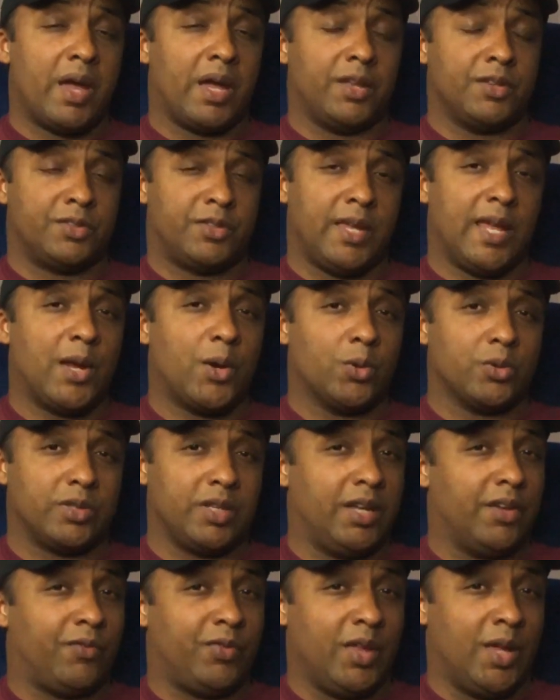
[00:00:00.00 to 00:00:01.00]
making sequels
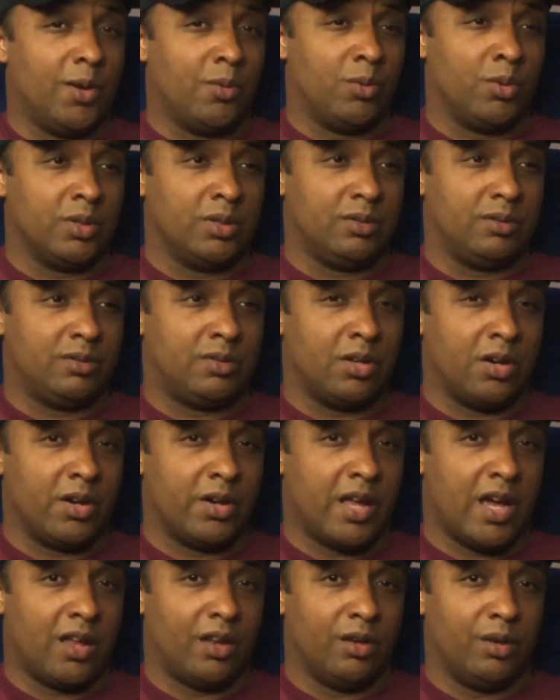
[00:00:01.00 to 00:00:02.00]
if it would
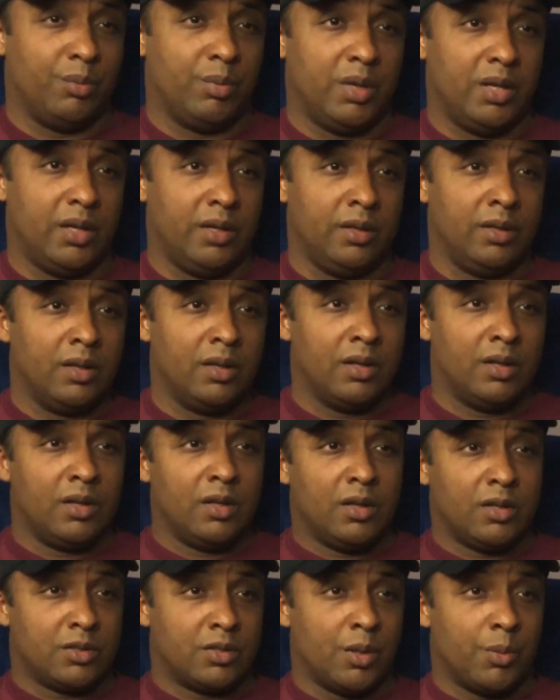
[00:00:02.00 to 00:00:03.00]
turn out to be
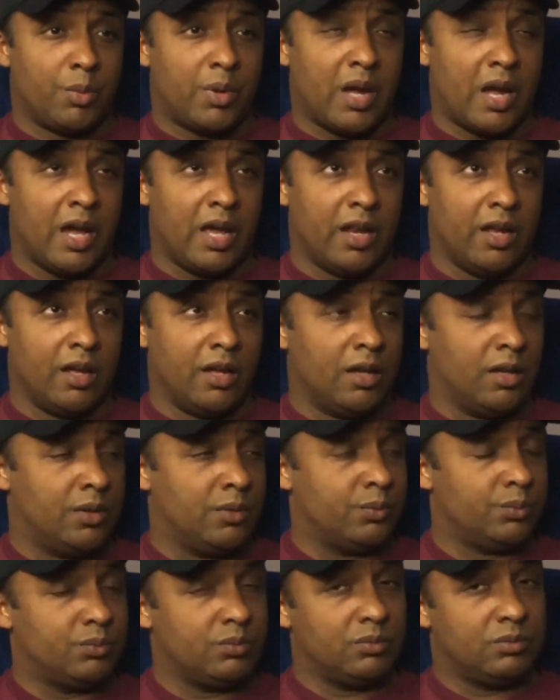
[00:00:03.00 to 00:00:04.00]
some kind of,
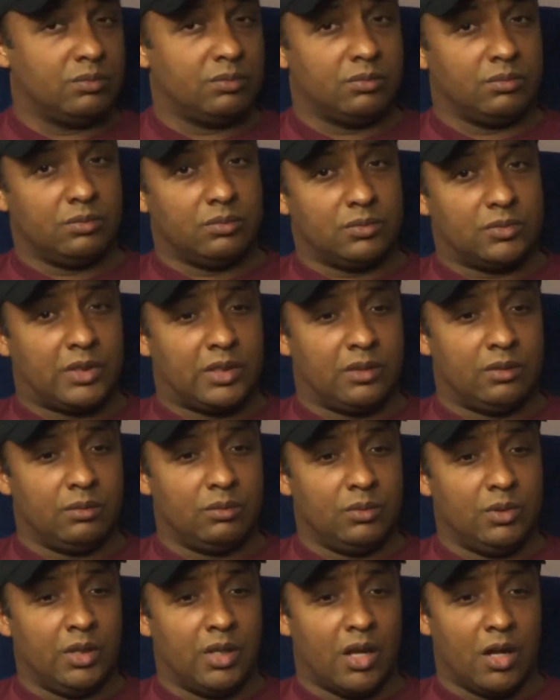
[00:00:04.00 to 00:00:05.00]

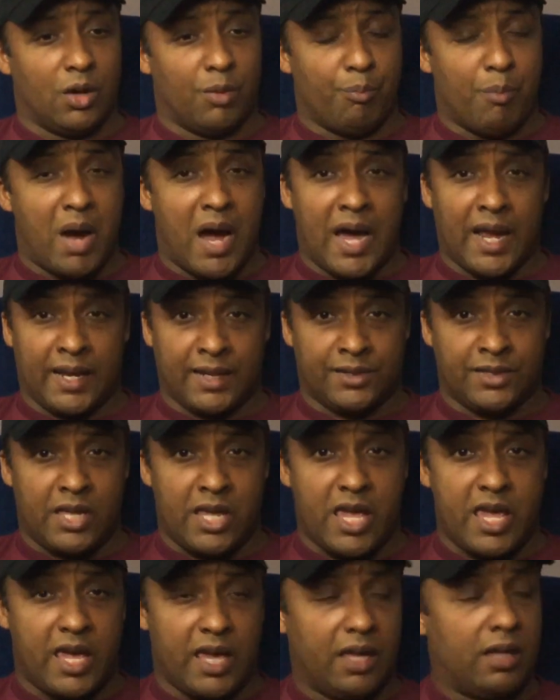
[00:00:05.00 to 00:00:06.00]
modest
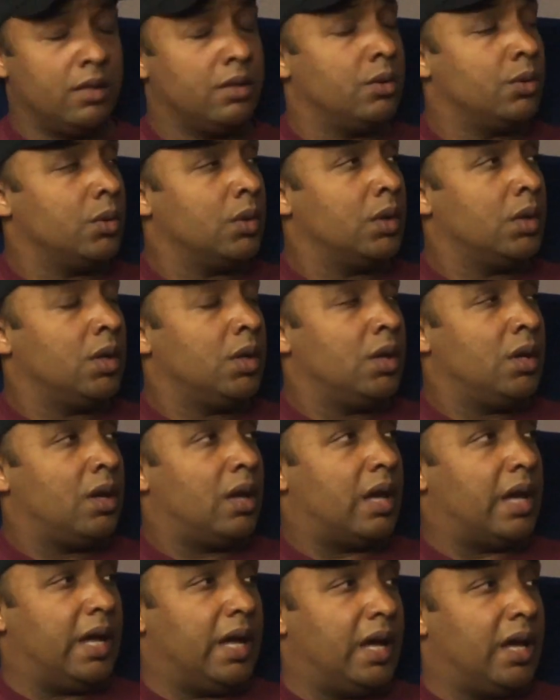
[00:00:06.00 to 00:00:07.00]
hit.
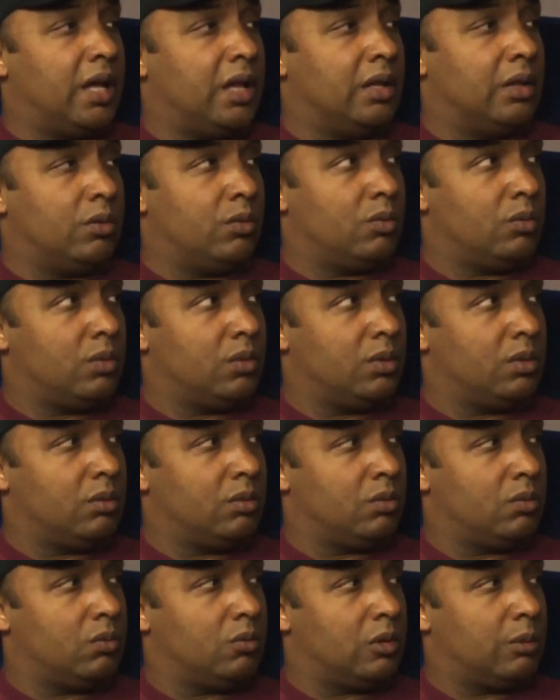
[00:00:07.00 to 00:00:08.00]
And
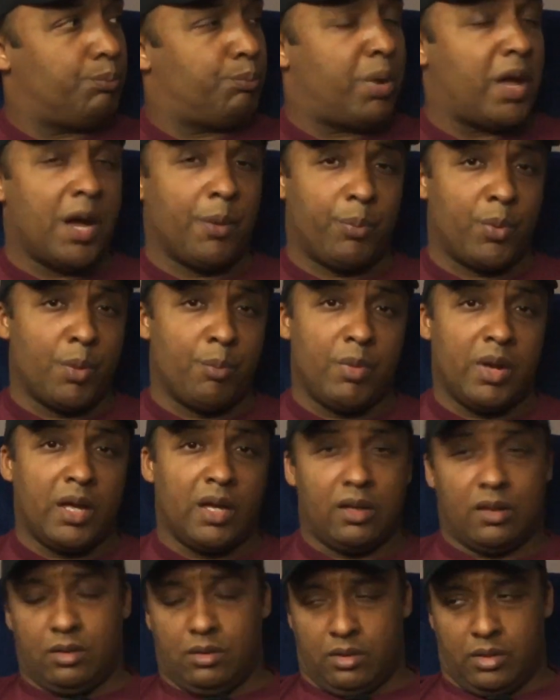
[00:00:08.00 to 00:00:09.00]

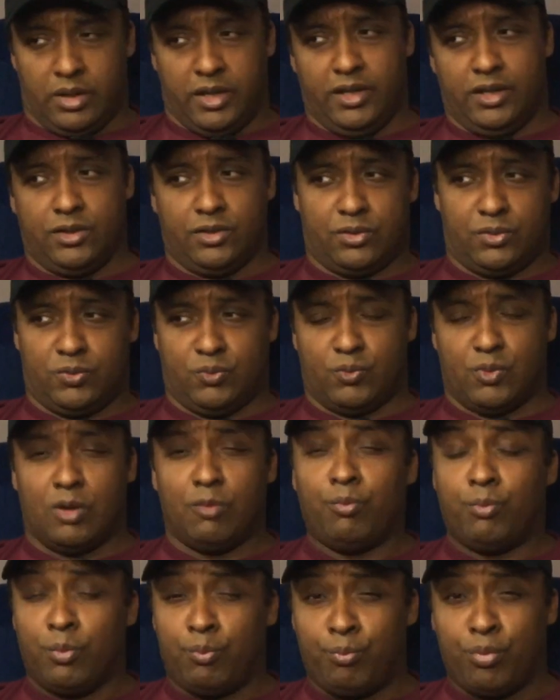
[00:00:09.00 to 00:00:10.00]
Peppermint is
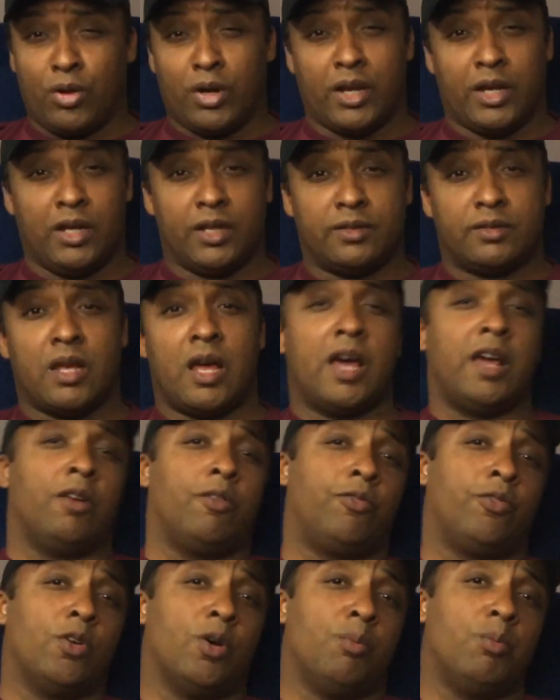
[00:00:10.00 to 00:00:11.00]
pretty good
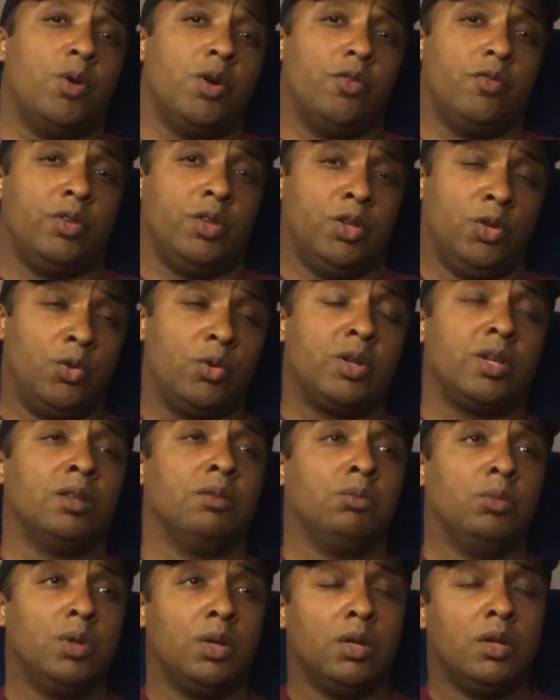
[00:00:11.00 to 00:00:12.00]
title for a movie. You
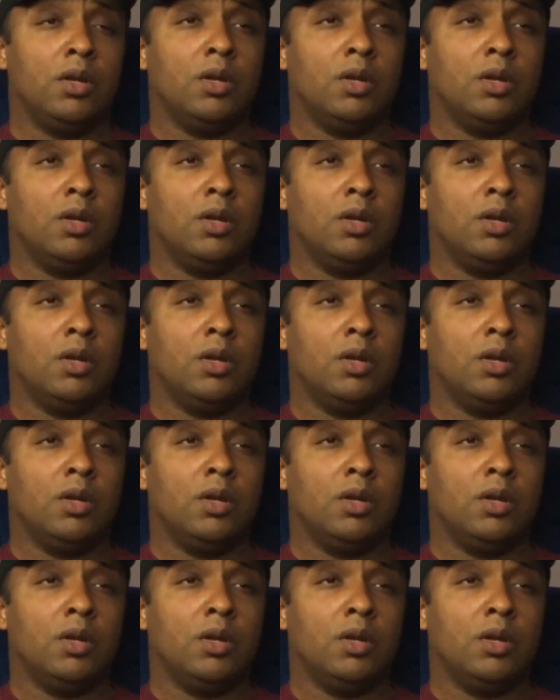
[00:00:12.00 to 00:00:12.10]
can